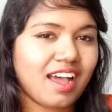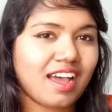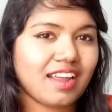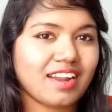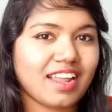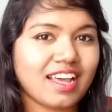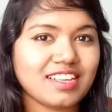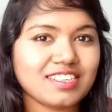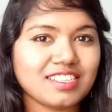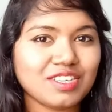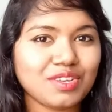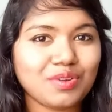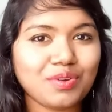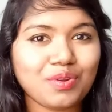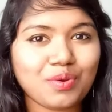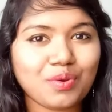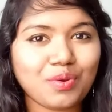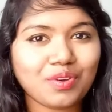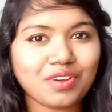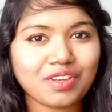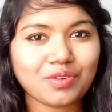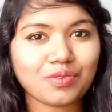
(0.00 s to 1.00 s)
and as you
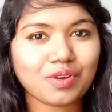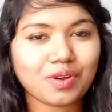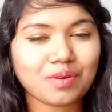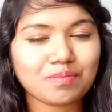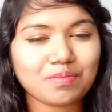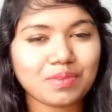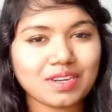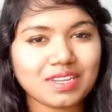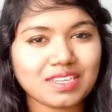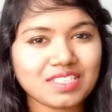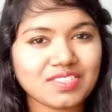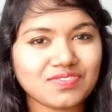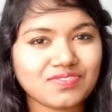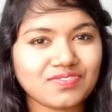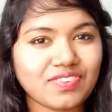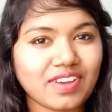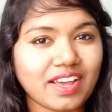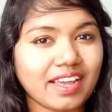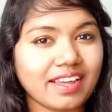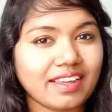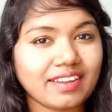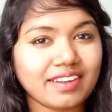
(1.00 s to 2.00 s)
know, cucumber is
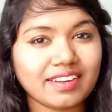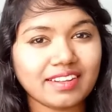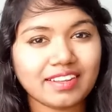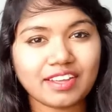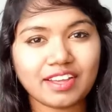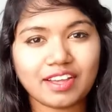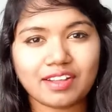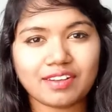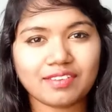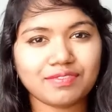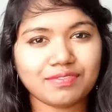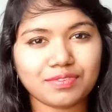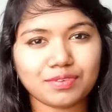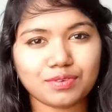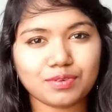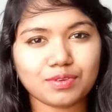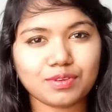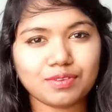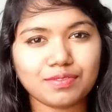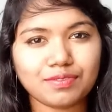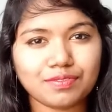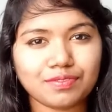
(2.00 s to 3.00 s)
very
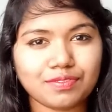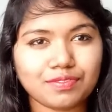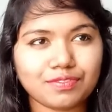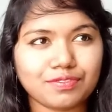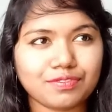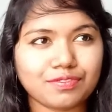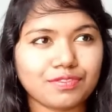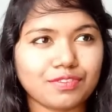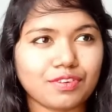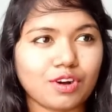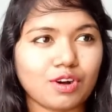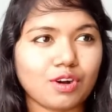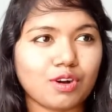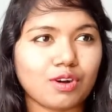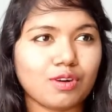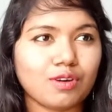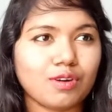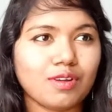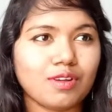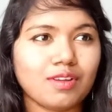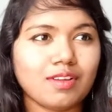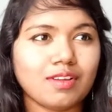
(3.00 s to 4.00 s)
helpful
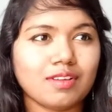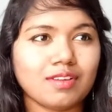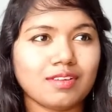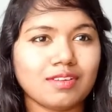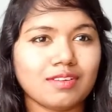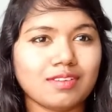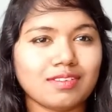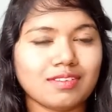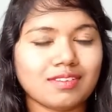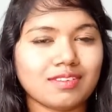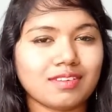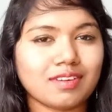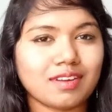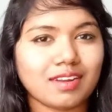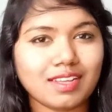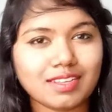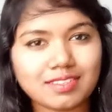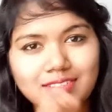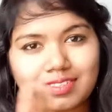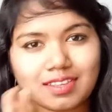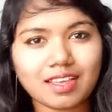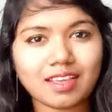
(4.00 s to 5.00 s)
for
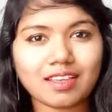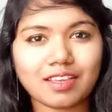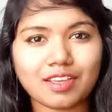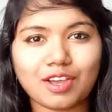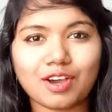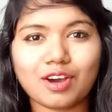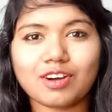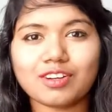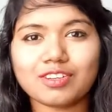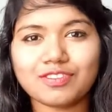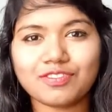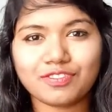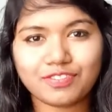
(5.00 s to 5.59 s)
cleansing your